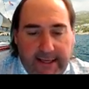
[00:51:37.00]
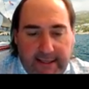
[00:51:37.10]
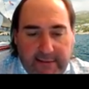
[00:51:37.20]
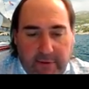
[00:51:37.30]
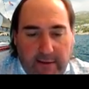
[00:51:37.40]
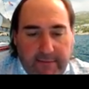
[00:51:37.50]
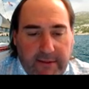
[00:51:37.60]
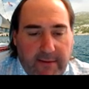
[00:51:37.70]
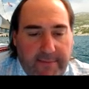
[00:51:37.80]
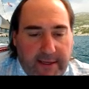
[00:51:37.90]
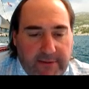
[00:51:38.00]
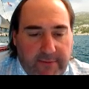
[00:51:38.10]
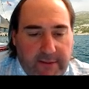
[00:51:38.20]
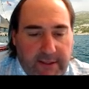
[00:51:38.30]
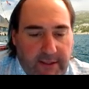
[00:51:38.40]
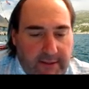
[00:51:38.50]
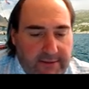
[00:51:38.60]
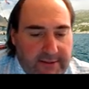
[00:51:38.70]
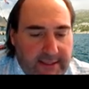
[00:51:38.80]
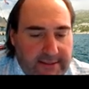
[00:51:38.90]
is probably the best one to
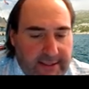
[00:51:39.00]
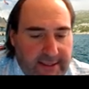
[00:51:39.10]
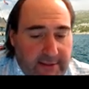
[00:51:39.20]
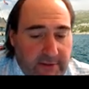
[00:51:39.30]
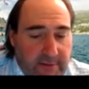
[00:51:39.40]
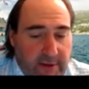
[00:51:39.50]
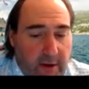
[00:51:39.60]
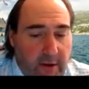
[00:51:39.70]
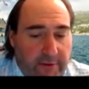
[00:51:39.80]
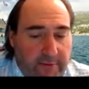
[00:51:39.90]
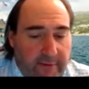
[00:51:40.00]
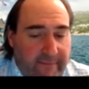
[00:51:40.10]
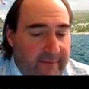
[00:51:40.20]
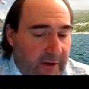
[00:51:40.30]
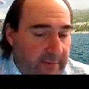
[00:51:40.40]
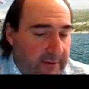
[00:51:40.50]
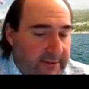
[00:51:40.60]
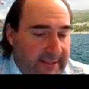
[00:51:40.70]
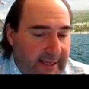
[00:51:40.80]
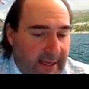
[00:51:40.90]
use, as it deals with all three
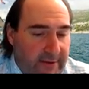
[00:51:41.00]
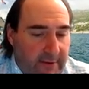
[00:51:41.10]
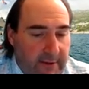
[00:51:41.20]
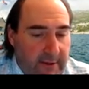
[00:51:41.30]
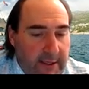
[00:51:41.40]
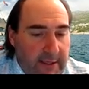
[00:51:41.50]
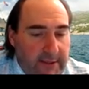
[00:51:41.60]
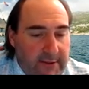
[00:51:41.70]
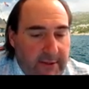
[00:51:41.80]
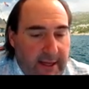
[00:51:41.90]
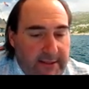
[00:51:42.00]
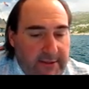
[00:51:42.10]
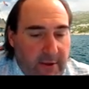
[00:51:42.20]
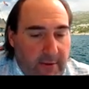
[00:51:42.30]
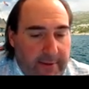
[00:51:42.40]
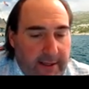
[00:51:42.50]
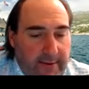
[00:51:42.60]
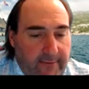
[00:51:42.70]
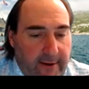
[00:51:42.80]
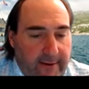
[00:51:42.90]
variables together. So that is our
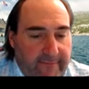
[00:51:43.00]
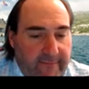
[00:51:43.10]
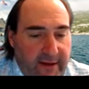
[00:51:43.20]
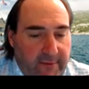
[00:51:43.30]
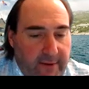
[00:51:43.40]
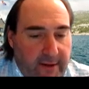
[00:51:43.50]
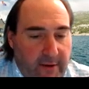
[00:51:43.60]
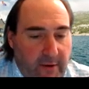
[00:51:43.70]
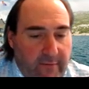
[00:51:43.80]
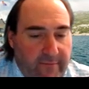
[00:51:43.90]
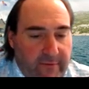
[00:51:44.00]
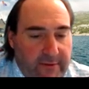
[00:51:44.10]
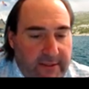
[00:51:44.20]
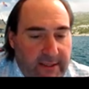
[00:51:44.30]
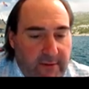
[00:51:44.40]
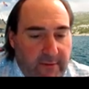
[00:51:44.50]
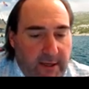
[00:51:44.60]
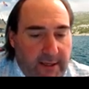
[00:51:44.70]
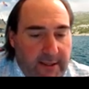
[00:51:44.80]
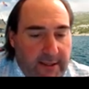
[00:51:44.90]
P1 V1 over
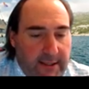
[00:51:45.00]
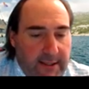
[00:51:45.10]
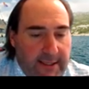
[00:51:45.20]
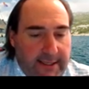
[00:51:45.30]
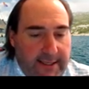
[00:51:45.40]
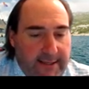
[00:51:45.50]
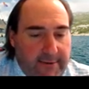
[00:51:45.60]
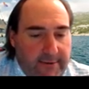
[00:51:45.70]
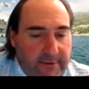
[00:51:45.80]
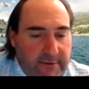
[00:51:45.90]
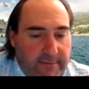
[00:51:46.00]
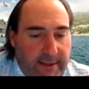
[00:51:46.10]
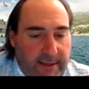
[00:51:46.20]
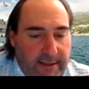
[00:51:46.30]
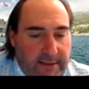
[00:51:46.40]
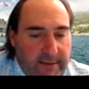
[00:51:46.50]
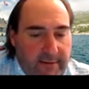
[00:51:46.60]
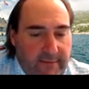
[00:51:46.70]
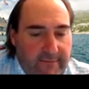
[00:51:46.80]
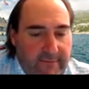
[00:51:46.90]
T1 equals
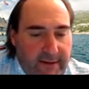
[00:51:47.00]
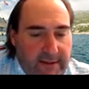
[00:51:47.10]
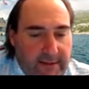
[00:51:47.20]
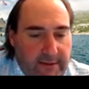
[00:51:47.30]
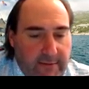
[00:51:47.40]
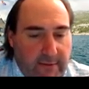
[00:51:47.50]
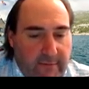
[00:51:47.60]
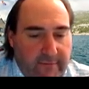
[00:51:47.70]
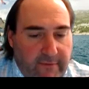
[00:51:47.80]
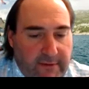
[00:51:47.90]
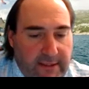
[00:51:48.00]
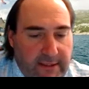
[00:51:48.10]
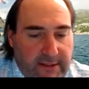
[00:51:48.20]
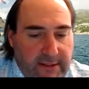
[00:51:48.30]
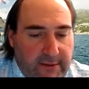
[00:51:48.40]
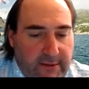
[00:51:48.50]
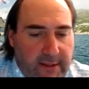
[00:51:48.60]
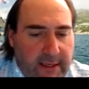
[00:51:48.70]
P2 V2 over T2.